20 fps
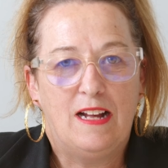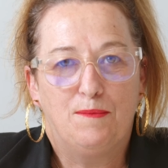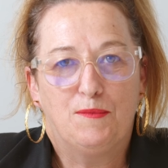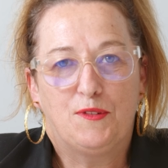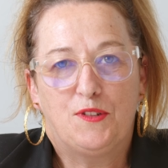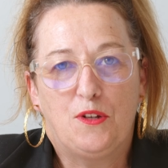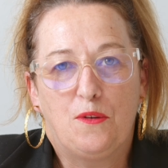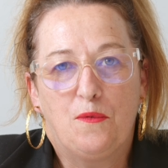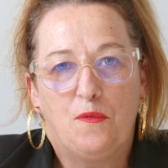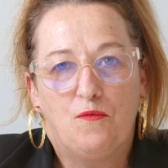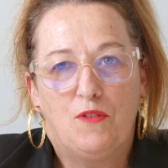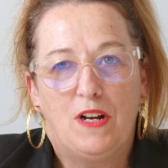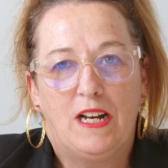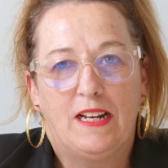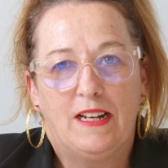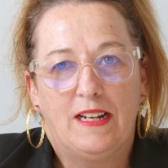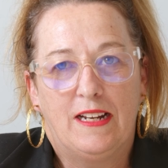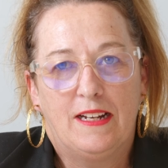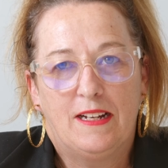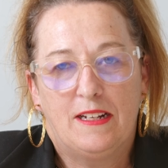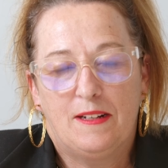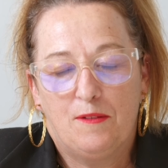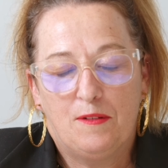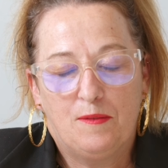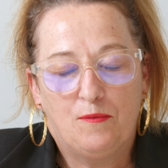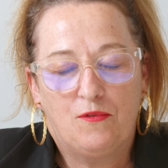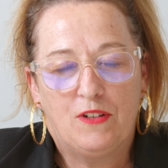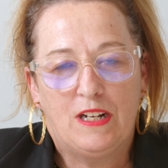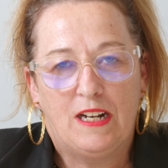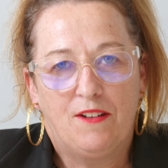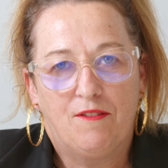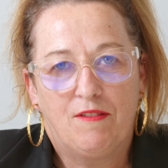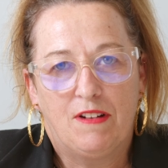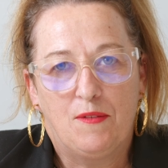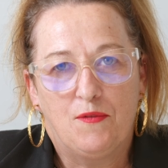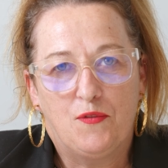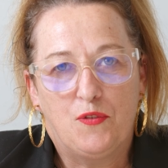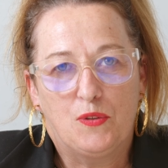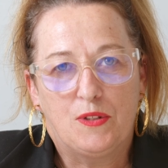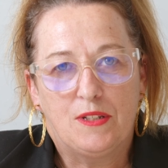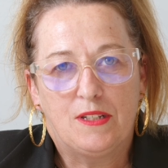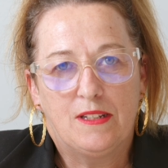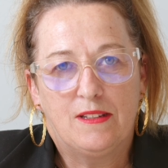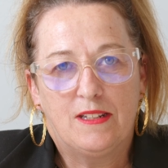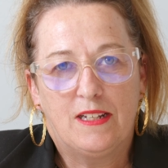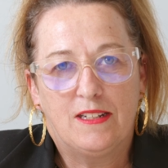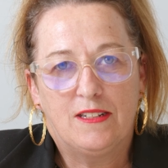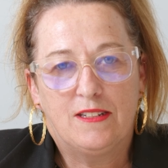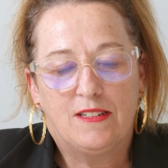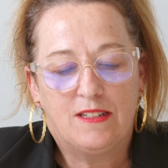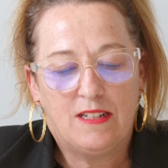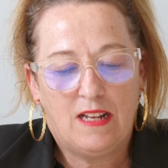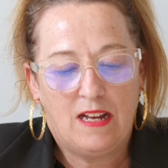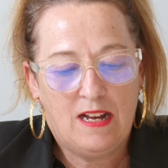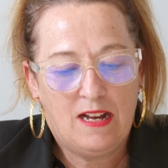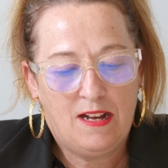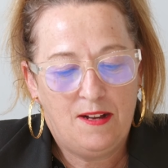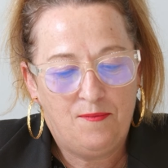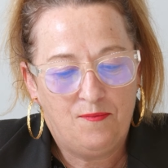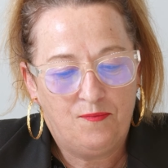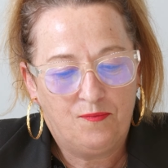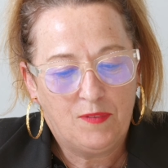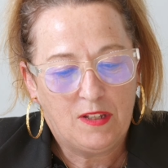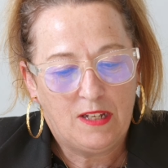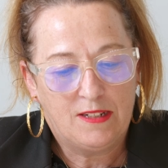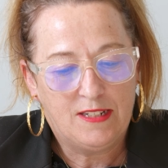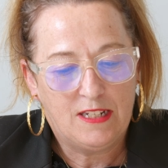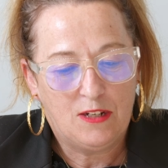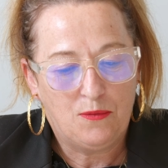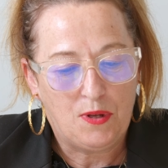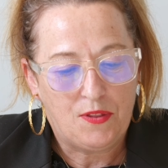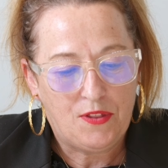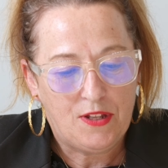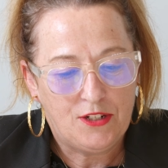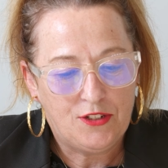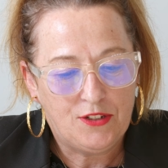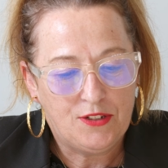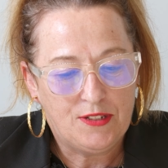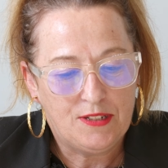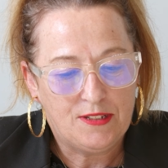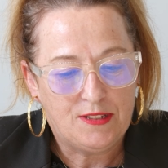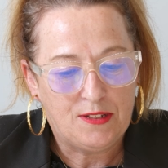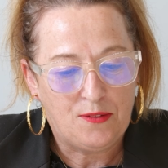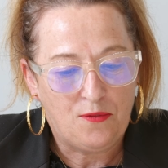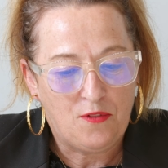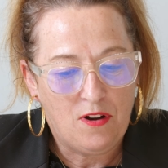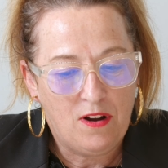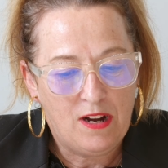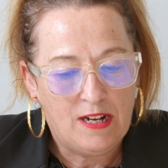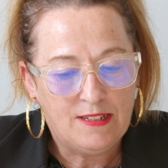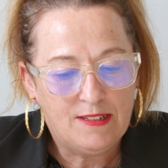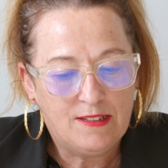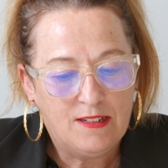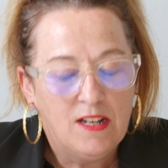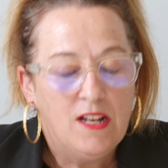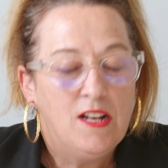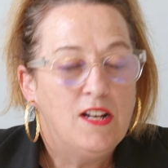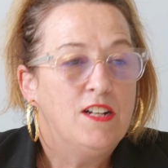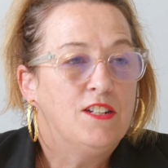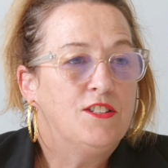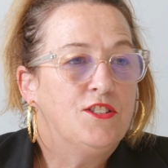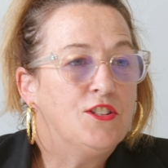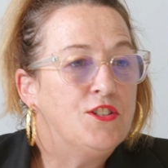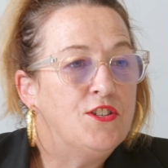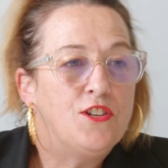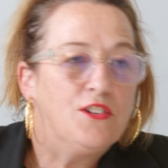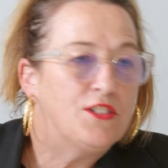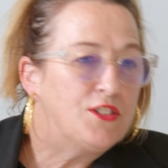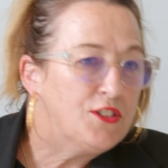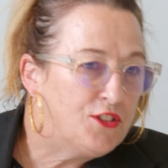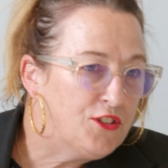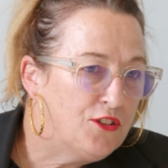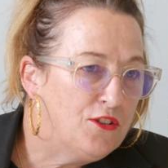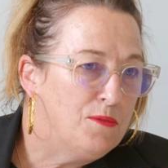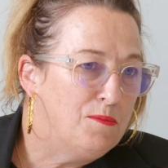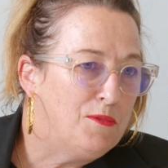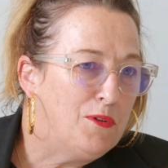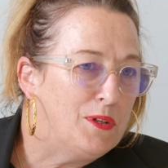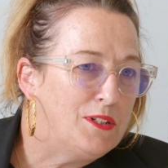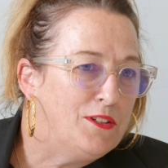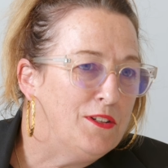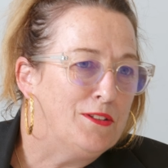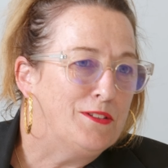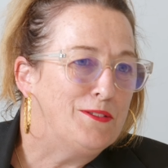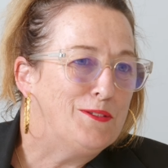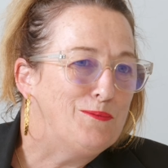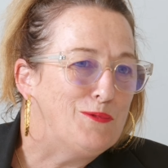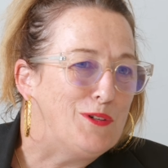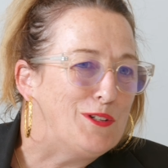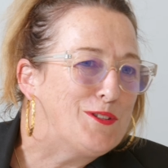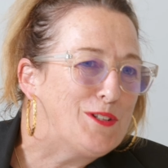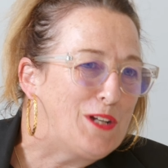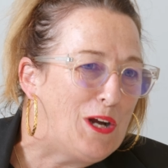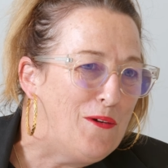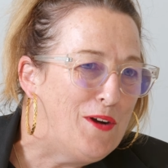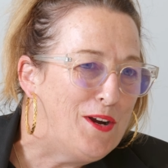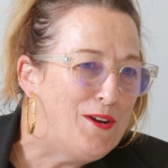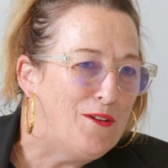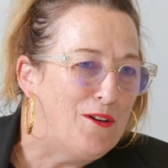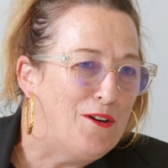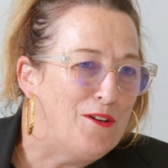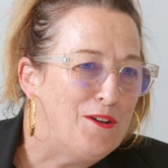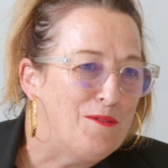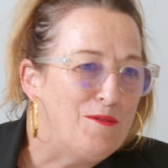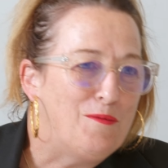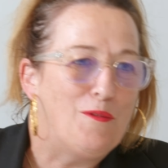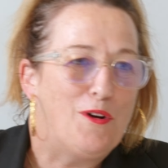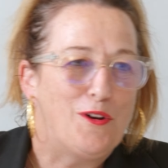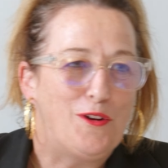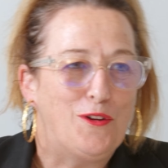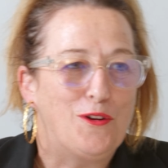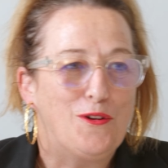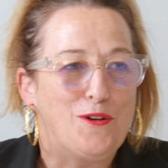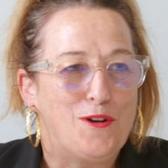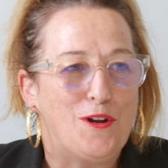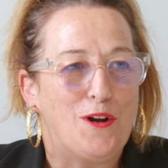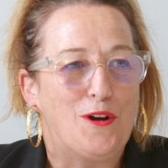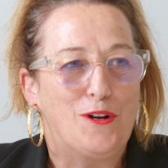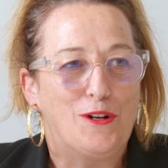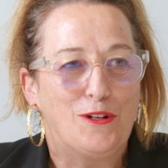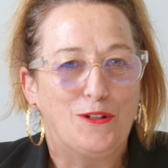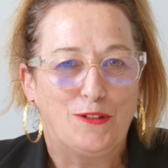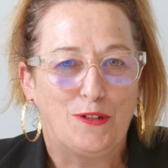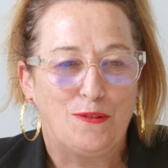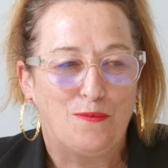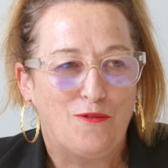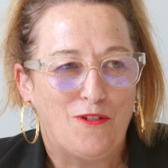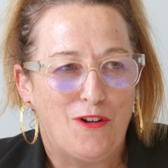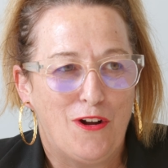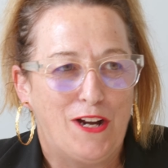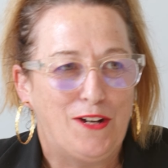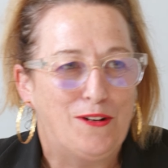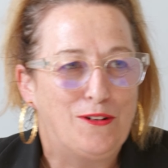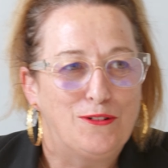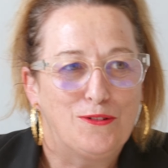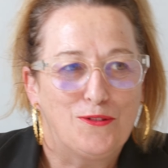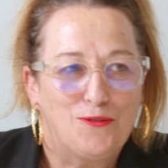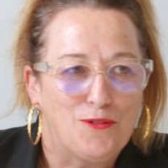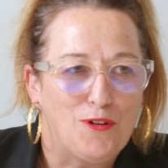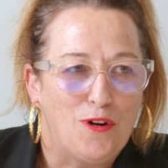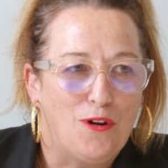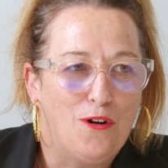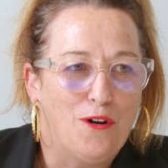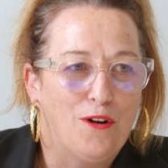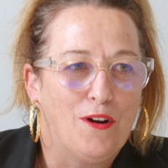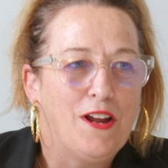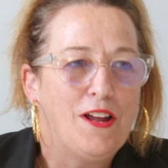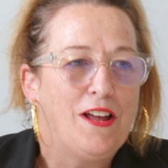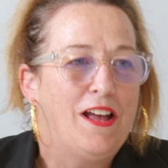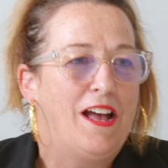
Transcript: So really reinforcing that deal with issues as they arise. Do not assume what's going on and what you know, who's right, who's wrong.